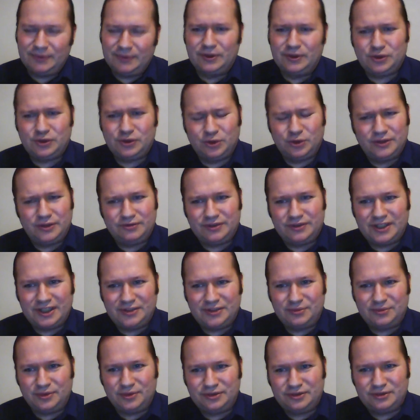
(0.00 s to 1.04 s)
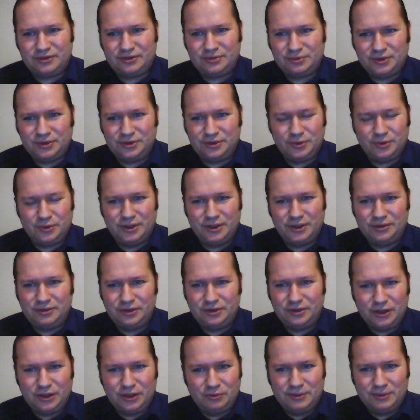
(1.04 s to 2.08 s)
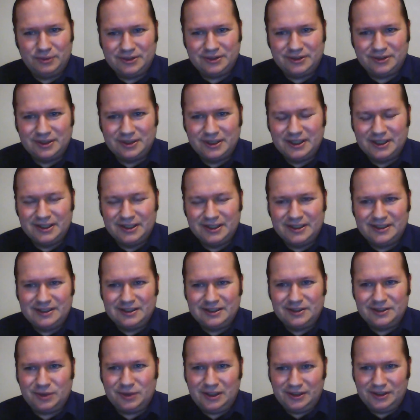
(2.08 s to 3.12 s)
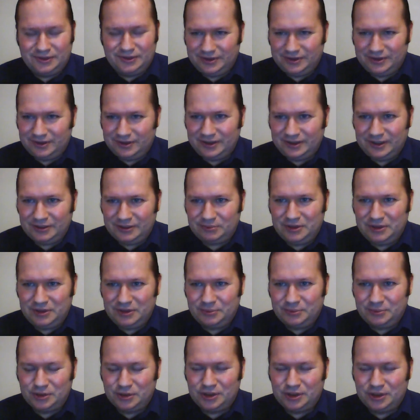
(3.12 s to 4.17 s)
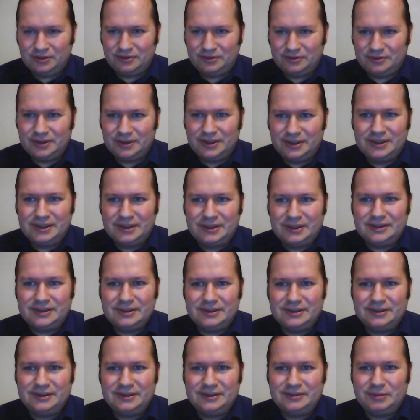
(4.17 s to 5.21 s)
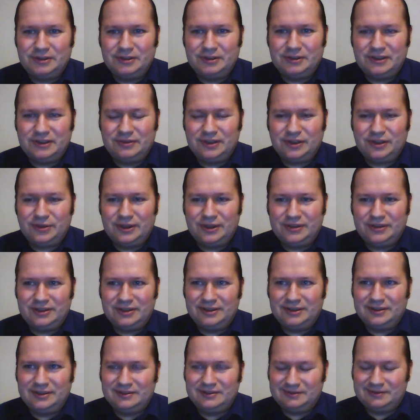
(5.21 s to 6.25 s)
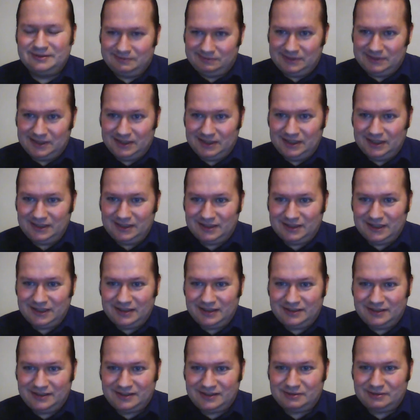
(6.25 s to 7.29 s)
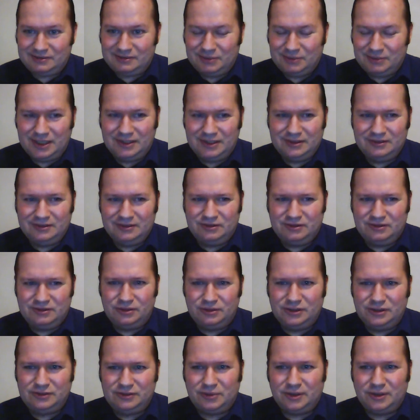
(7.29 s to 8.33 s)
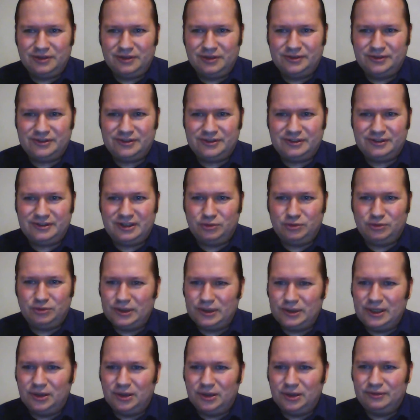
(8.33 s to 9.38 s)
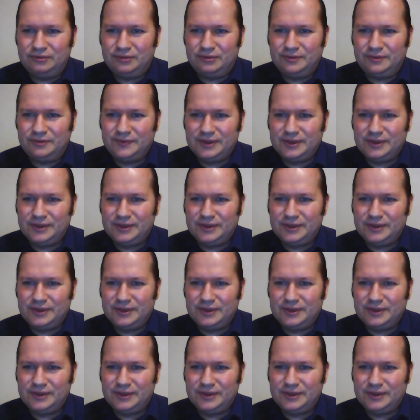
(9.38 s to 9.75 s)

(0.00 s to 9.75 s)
I'm not sure if that was what you wanted to know, but Well, just ask me a more specific question in case my response seems really off.